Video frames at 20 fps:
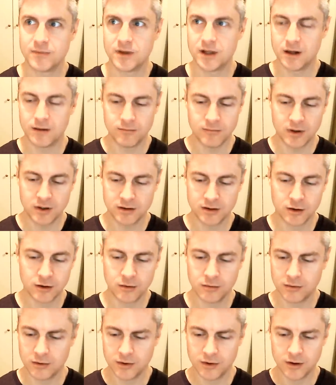the a
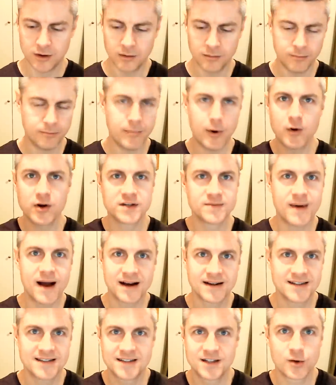little the bonus
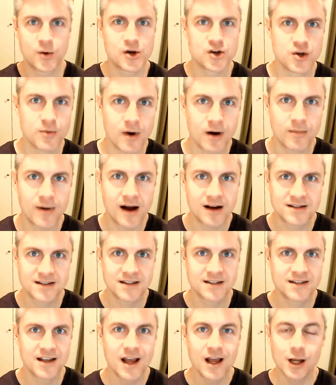boxes, the question mark
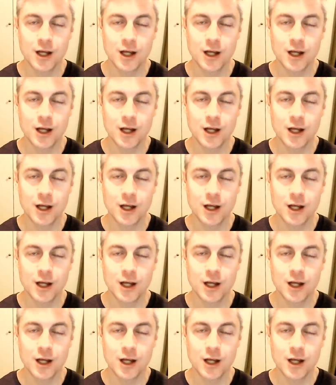boxes.